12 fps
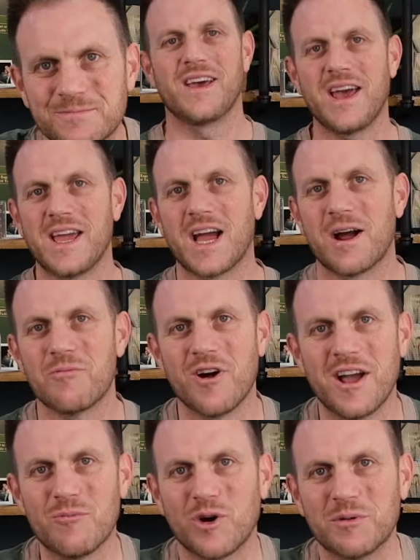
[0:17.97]
Hey, I'm
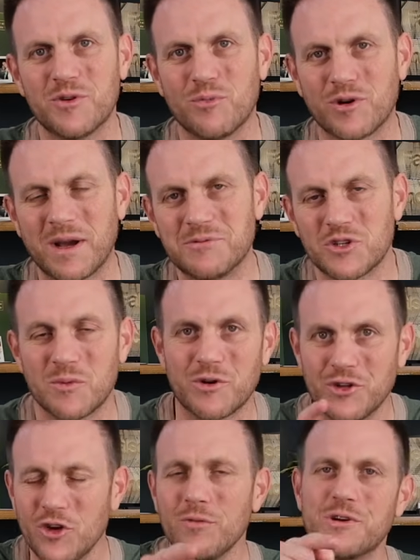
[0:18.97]
Ryan. Welcome to Board Game Journey, where
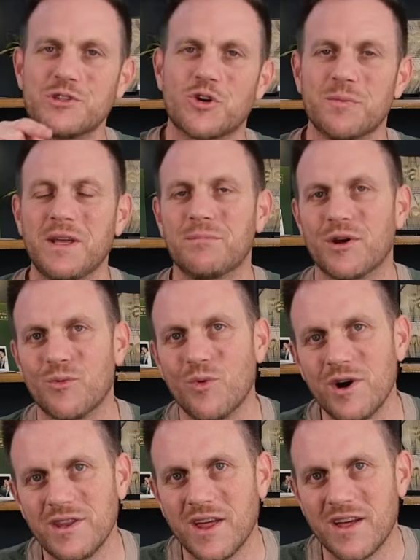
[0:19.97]
you join me to play
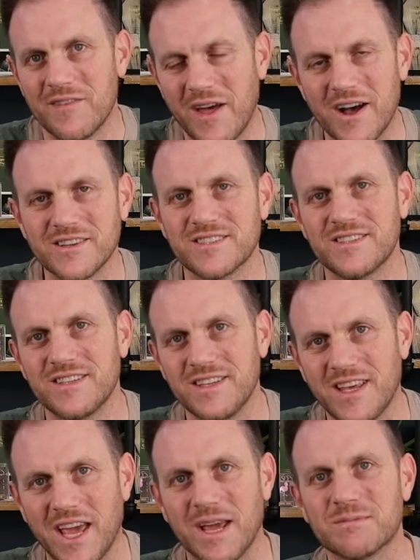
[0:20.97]
1,000
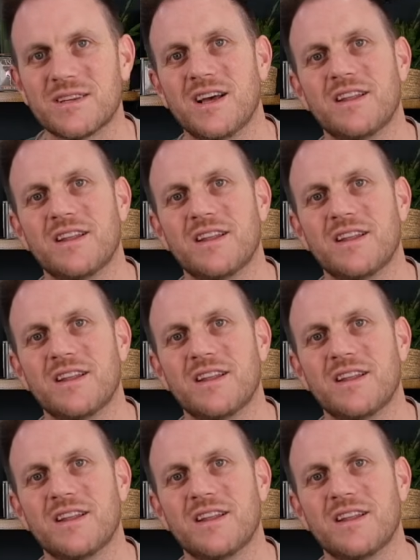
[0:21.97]
games.